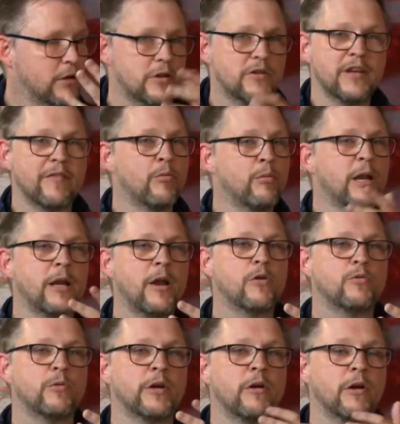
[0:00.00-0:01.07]
Because everybody
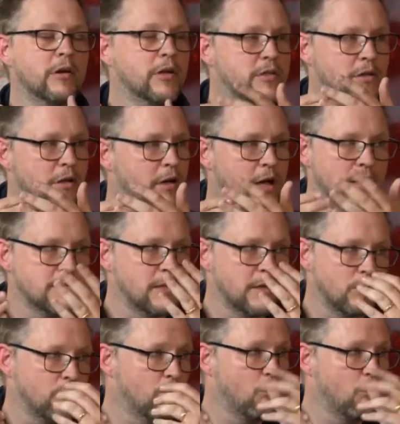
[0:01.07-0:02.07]
knows where you are. It's a constant